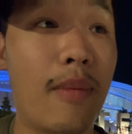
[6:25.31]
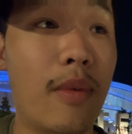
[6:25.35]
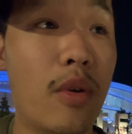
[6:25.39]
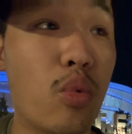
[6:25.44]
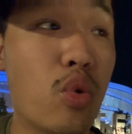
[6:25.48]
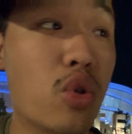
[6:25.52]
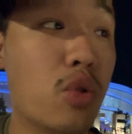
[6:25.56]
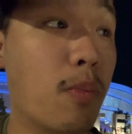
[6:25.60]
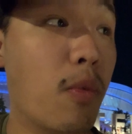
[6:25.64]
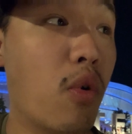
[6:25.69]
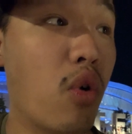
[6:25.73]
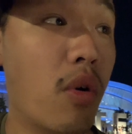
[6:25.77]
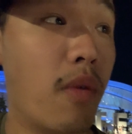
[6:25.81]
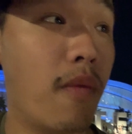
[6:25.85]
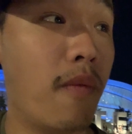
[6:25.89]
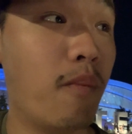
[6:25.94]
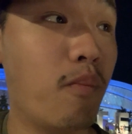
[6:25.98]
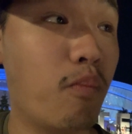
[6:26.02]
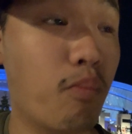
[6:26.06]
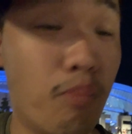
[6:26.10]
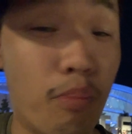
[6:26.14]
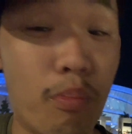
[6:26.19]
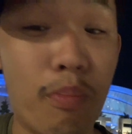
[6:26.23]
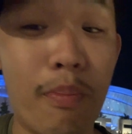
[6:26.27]
It was more
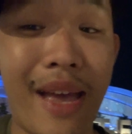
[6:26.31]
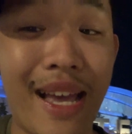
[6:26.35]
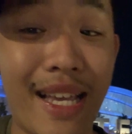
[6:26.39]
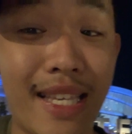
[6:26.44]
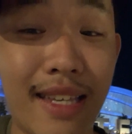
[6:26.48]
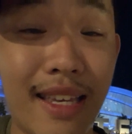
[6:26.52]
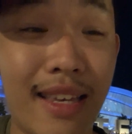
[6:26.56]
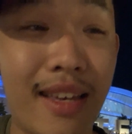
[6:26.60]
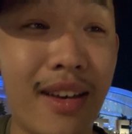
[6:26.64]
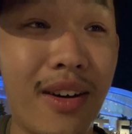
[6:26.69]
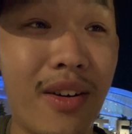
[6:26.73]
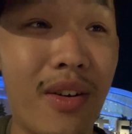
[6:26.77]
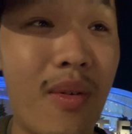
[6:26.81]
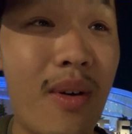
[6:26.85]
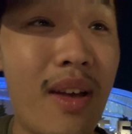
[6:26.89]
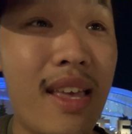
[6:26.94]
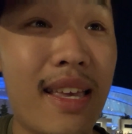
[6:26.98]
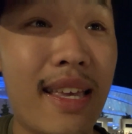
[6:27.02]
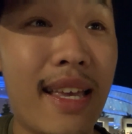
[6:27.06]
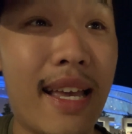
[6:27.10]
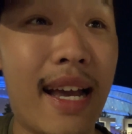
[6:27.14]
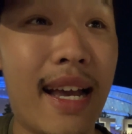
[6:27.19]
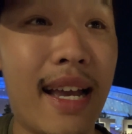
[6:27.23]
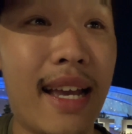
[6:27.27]
Mexico
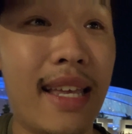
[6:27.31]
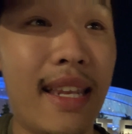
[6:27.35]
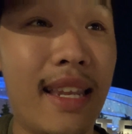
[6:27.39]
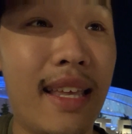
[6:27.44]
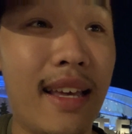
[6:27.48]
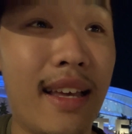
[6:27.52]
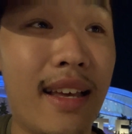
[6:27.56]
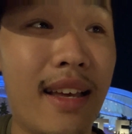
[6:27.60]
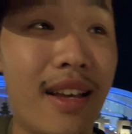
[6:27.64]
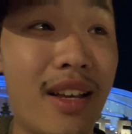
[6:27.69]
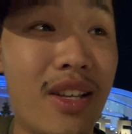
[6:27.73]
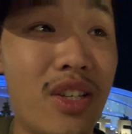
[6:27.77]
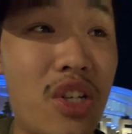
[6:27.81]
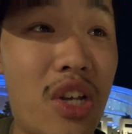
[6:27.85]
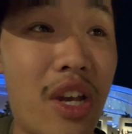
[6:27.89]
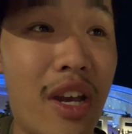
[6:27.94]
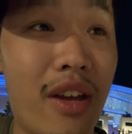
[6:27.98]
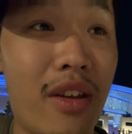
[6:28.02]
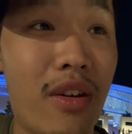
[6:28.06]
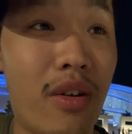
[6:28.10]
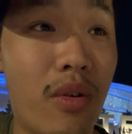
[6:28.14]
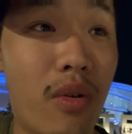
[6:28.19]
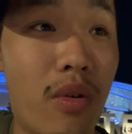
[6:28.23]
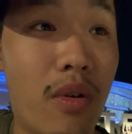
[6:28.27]
kind of uh,
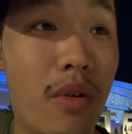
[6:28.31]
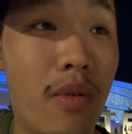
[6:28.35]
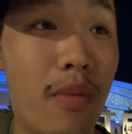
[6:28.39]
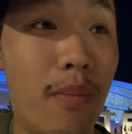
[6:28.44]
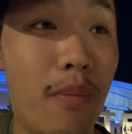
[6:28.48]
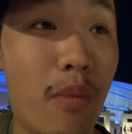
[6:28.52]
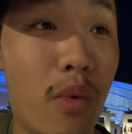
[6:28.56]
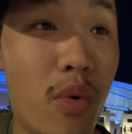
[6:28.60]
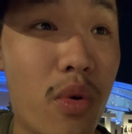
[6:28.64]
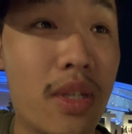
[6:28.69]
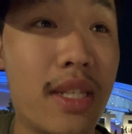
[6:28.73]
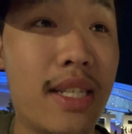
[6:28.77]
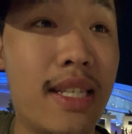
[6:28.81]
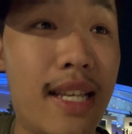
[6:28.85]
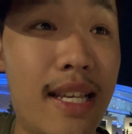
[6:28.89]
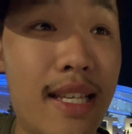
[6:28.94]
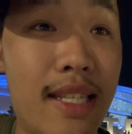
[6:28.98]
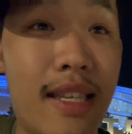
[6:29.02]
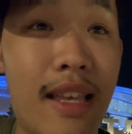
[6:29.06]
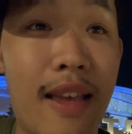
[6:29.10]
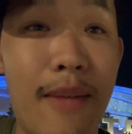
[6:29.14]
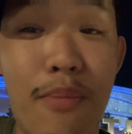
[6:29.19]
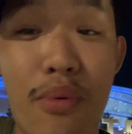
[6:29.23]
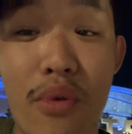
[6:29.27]
chant or more Sí
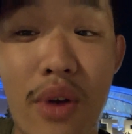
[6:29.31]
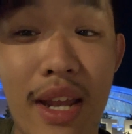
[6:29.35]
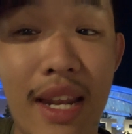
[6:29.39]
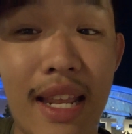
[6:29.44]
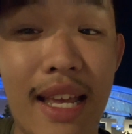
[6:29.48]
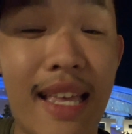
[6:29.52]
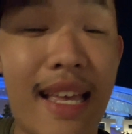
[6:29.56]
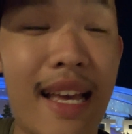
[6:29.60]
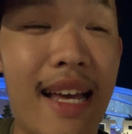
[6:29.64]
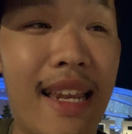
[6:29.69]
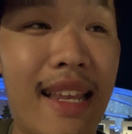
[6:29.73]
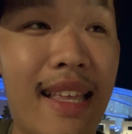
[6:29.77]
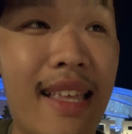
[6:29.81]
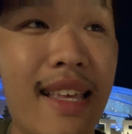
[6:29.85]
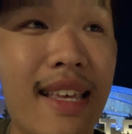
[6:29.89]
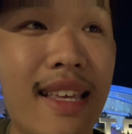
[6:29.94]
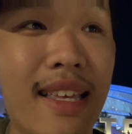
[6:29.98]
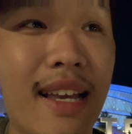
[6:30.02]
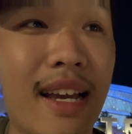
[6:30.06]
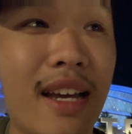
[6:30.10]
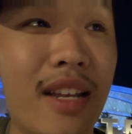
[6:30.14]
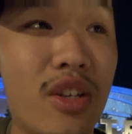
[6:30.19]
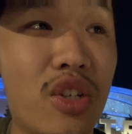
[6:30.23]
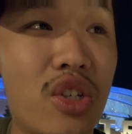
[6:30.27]
se puede kind,
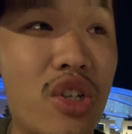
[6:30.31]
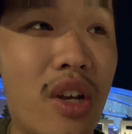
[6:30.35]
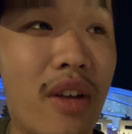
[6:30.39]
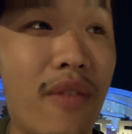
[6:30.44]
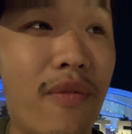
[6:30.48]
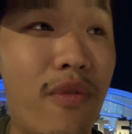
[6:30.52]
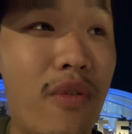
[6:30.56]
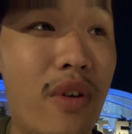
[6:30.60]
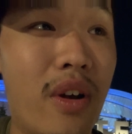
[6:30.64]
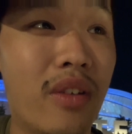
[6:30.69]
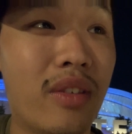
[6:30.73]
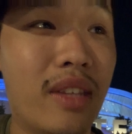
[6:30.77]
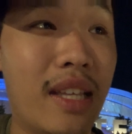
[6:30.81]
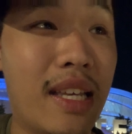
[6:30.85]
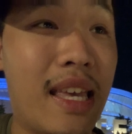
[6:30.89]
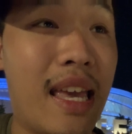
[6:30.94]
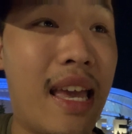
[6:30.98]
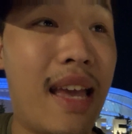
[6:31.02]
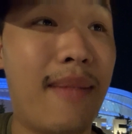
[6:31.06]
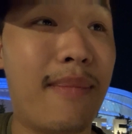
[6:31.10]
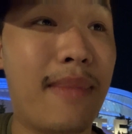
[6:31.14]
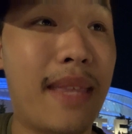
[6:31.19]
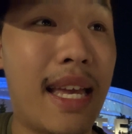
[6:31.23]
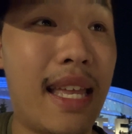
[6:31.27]
kind of chant throughout the
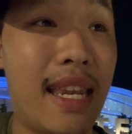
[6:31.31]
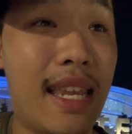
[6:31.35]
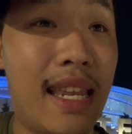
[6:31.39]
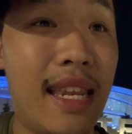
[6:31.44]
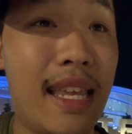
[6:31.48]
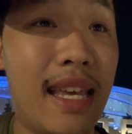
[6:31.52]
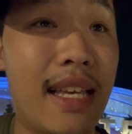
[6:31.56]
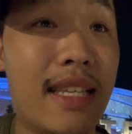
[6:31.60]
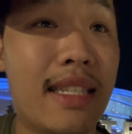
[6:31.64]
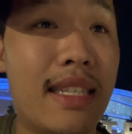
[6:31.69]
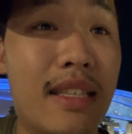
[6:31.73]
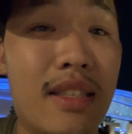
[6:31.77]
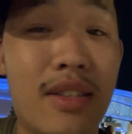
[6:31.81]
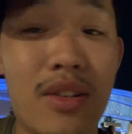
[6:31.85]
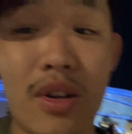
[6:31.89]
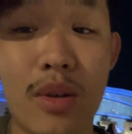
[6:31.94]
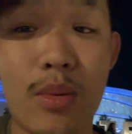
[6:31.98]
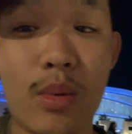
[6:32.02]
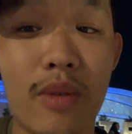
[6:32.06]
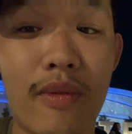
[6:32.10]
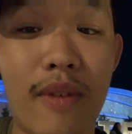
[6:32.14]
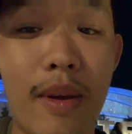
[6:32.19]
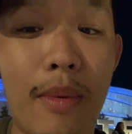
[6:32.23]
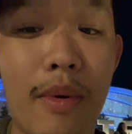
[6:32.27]
game than it is in
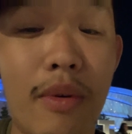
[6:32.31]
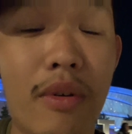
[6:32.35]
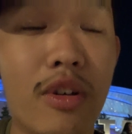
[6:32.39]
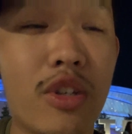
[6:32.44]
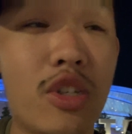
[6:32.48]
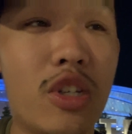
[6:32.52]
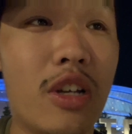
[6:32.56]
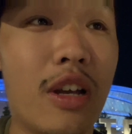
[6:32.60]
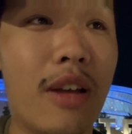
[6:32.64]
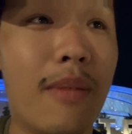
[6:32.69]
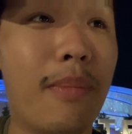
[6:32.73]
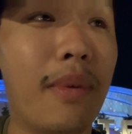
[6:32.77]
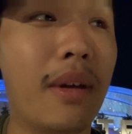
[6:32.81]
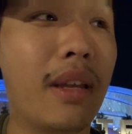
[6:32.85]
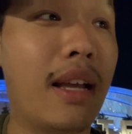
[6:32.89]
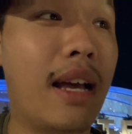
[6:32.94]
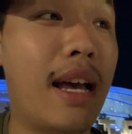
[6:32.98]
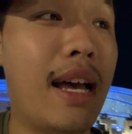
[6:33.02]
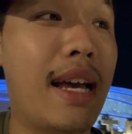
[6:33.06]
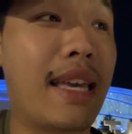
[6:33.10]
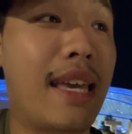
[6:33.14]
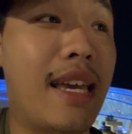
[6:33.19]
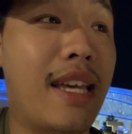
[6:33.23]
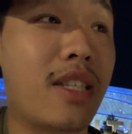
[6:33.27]
terms of MLS chant, but
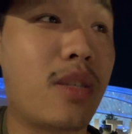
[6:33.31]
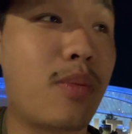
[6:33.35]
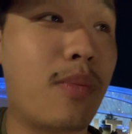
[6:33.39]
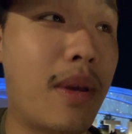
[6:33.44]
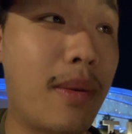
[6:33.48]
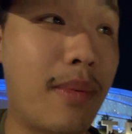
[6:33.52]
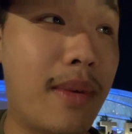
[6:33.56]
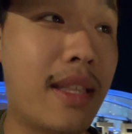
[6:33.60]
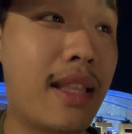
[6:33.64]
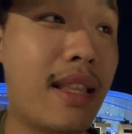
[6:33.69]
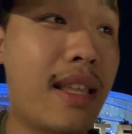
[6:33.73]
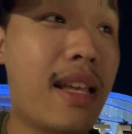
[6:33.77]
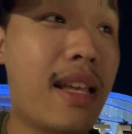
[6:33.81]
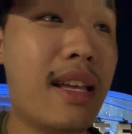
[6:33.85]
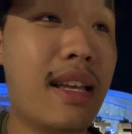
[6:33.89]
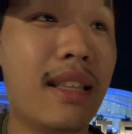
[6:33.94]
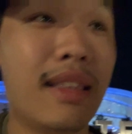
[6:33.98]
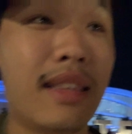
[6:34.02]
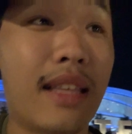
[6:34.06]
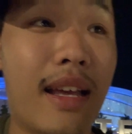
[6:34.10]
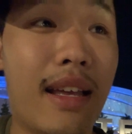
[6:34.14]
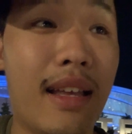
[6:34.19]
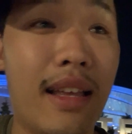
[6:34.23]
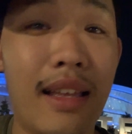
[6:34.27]
I guess maybe
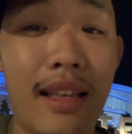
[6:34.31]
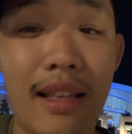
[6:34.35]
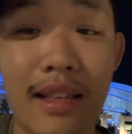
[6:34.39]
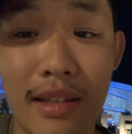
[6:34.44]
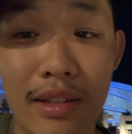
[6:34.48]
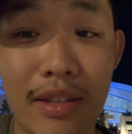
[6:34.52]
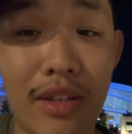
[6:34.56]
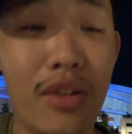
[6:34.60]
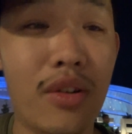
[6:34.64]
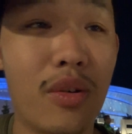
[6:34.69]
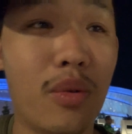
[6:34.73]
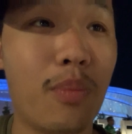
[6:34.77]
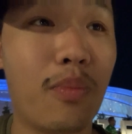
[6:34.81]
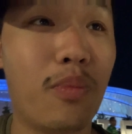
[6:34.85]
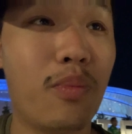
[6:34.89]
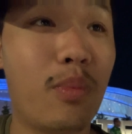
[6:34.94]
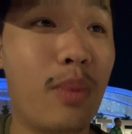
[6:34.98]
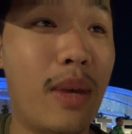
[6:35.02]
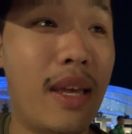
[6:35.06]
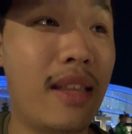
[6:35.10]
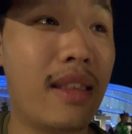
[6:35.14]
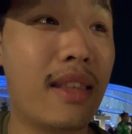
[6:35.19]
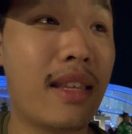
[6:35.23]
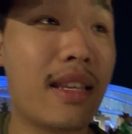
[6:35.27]
that you know,
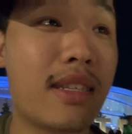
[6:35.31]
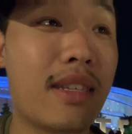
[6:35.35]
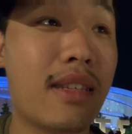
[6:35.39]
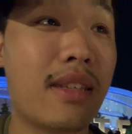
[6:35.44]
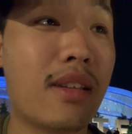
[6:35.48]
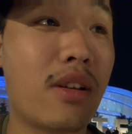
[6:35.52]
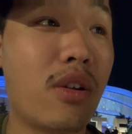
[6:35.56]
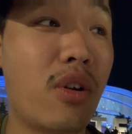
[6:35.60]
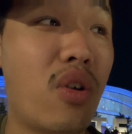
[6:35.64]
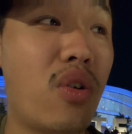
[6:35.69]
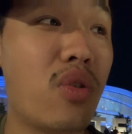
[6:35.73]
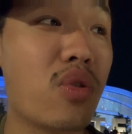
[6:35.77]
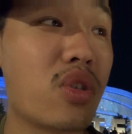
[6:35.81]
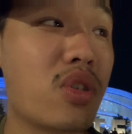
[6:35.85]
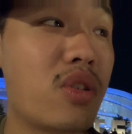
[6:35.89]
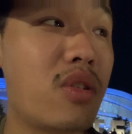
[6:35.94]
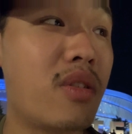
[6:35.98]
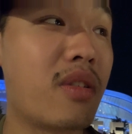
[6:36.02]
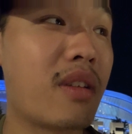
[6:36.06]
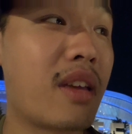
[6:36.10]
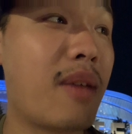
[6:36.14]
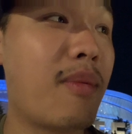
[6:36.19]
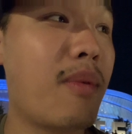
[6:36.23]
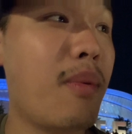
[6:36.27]
being this is an
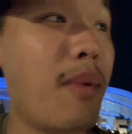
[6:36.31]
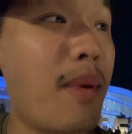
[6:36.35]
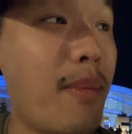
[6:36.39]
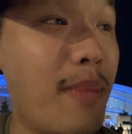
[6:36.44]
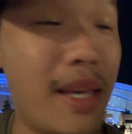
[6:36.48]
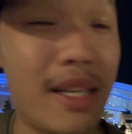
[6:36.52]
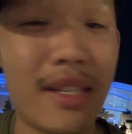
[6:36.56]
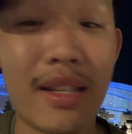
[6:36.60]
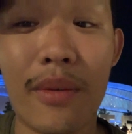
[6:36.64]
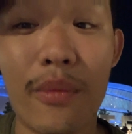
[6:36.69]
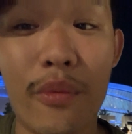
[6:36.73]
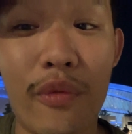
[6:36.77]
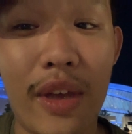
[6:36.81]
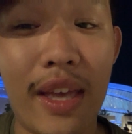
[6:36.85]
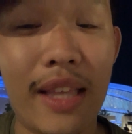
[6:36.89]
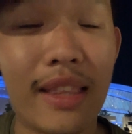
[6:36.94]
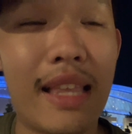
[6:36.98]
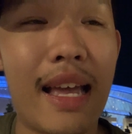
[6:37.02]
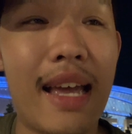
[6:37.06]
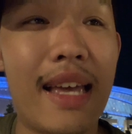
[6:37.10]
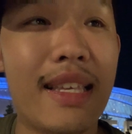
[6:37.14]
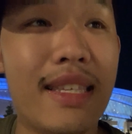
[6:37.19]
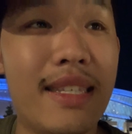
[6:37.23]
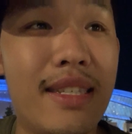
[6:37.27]
all-star game, it may be something
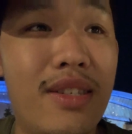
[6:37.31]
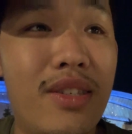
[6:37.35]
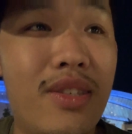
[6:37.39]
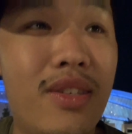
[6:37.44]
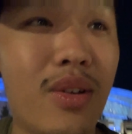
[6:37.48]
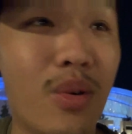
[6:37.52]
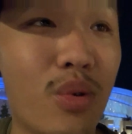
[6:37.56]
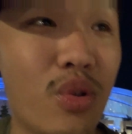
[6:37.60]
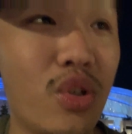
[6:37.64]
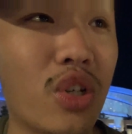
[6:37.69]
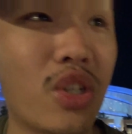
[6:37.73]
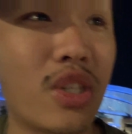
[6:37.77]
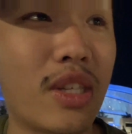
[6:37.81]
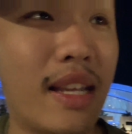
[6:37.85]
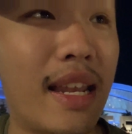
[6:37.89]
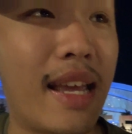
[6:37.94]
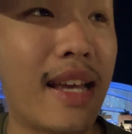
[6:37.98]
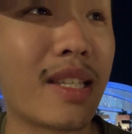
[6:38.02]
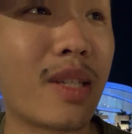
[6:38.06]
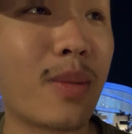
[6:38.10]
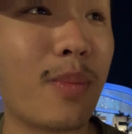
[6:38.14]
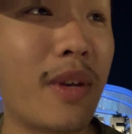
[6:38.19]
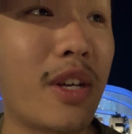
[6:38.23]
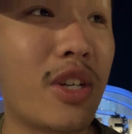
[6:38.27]
that it's still just an
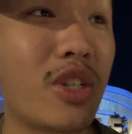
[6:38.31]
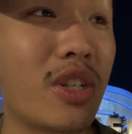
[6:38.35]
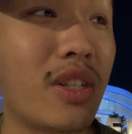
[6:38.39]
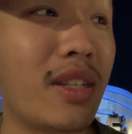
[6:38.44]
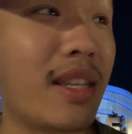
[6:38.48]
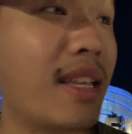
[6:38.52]
exhibition.